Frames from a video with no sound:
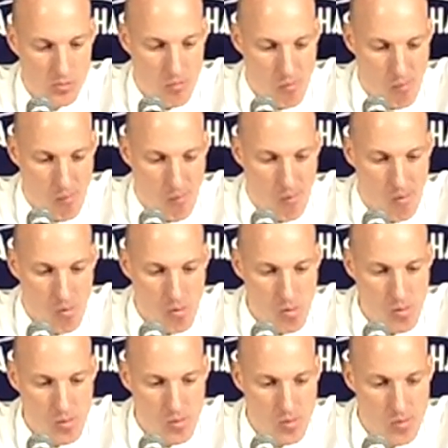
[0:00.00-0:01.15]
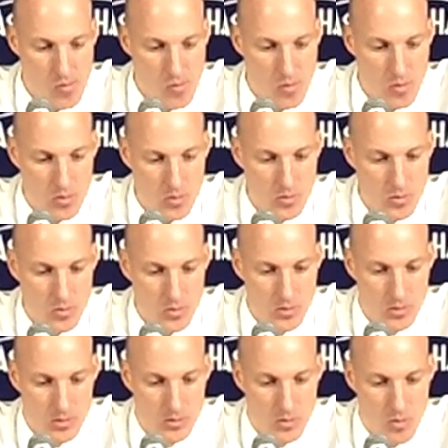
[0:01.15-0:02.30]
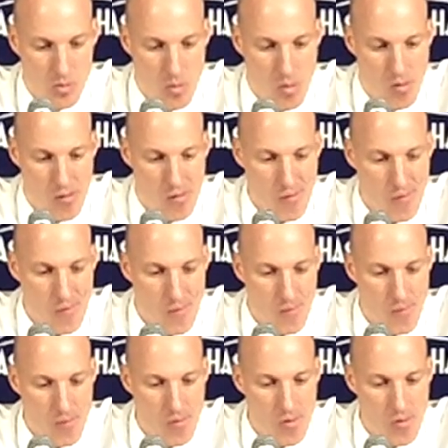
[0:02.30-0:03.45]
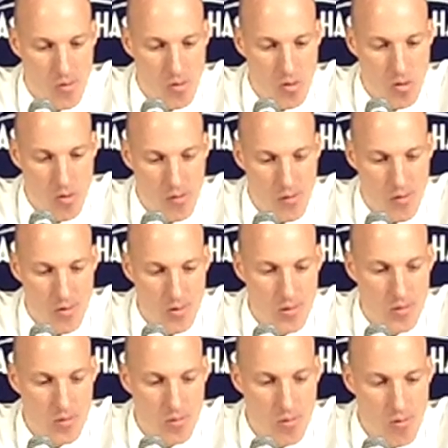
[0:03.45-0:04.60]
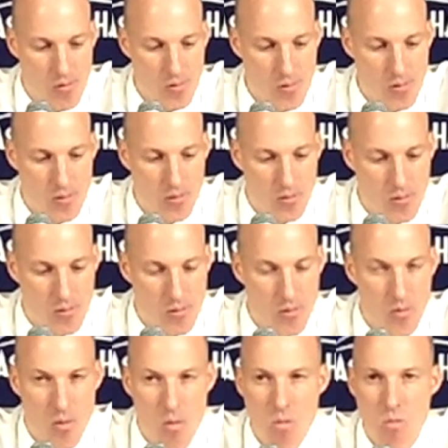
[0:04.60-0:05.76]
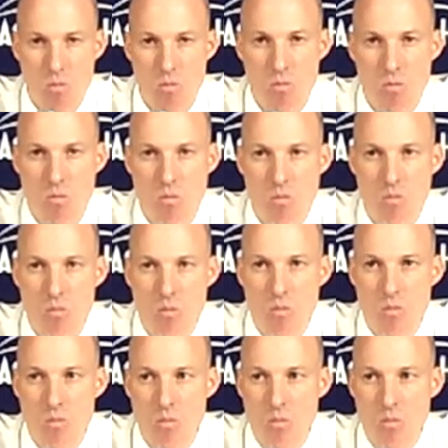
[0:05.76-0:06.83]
(not speaking)